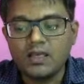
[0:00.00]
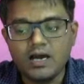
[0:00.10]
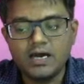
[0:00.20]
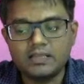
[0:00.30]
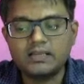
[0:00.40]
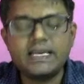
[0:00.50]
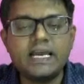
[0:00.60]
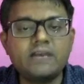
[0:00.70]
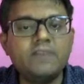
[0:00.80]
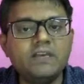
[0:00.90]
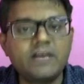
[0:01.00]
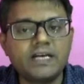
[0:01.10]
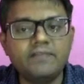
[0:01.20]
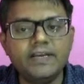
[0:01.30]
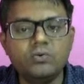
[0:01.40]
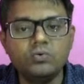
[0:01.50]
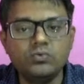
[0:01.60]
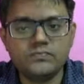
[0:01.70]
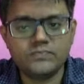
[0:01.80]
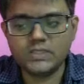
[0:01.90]
other than V1 and V2
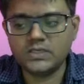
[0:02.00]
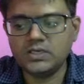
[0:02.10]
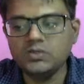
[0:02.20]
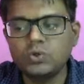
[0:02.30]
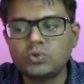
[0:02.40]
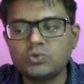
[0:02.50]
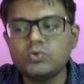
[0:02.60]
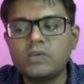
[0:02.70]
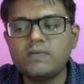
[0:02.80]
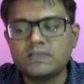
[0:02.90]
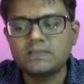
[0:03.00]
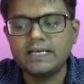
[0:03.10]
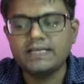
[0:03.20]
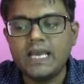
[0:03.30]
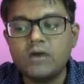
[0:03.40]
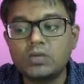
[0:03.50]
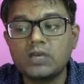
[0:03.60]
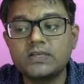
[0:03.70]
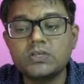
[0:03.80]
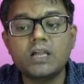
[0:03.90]
in those two equations, right? They have to
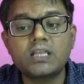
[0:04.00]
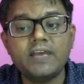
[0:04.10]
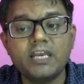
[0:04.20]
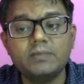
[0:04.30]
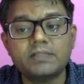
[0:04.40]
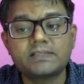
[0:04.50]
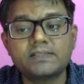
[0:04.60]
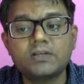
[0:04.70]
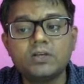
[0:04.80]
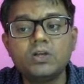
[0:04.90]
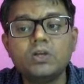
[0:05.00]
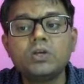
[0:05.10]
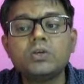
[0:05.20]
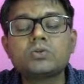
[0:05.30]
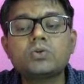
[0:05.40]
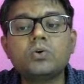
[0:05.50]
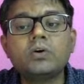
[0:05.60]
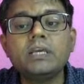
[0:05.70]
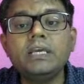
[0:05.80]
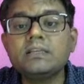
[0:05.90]
give us all the variables.
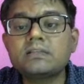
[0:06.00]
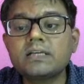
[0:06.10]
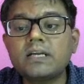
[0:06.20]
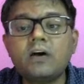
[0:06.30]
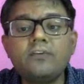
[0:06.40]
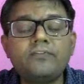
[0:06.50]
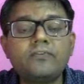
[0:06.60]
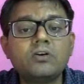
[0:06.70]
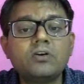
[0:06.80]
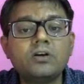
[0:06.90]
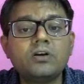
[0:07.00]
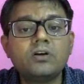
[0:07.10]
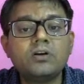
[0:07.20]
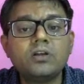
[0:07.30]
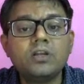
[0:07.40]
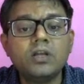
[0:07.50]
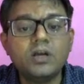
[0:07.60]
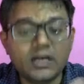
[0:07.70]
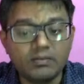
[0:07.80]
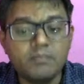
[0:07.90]
So instead of
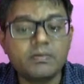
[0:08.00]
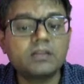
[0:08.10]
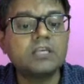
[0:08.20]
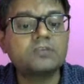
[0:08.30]
remembering these